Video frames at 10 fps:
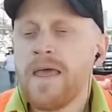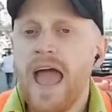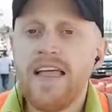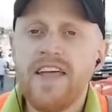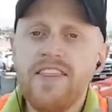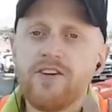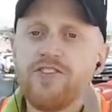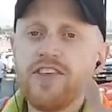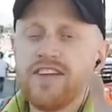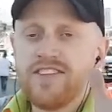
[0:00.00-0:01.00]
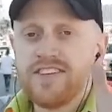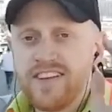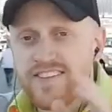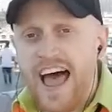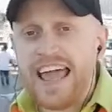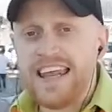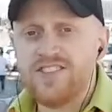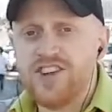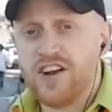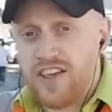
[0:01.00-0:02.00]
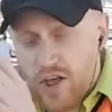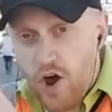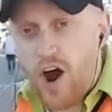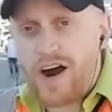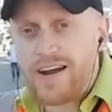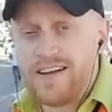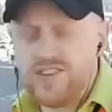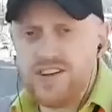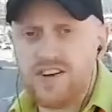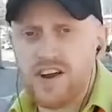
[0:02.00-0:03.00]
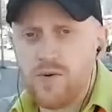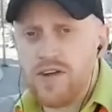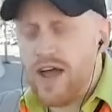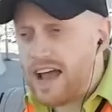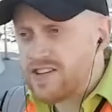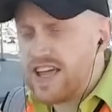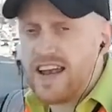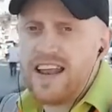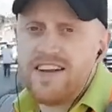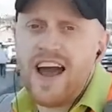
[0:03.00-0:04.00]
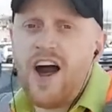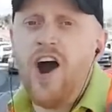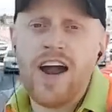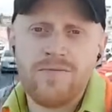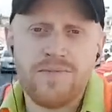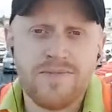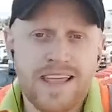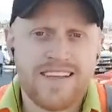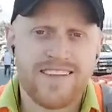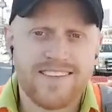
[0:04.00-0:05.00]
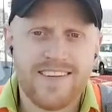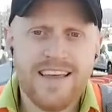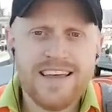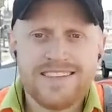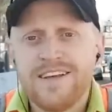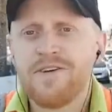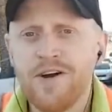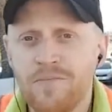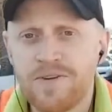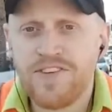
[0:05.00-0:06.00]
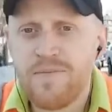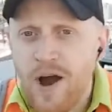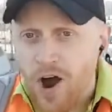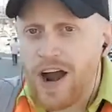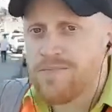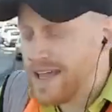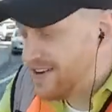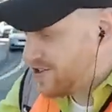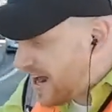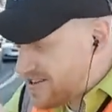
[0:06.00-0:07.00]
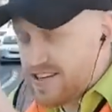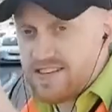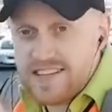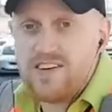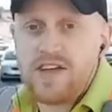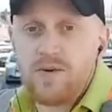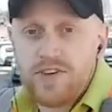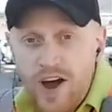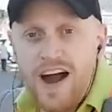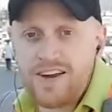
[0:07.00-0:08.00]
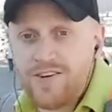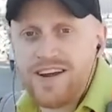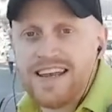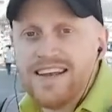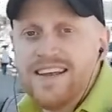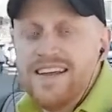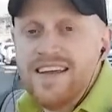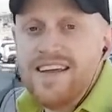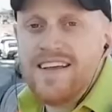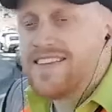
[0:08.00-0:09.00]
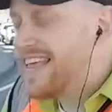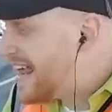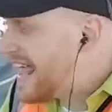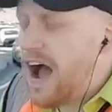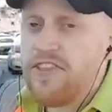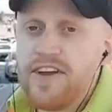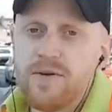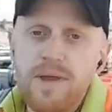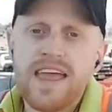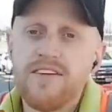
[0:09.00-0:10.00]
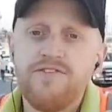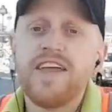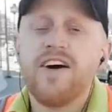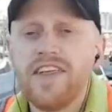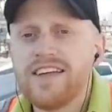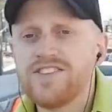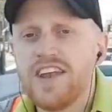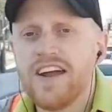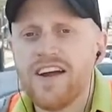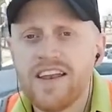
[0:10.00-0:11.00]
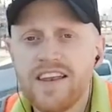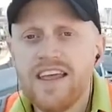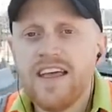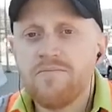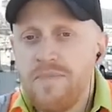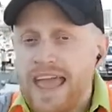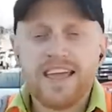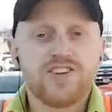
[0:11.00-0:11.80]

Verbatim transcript: And then there's the, the design engineering, the hard engineering, where you actually, not hard because it's difficult per se, but hard because you're actually dealing with concrete. Getting out there and being a field engineer and making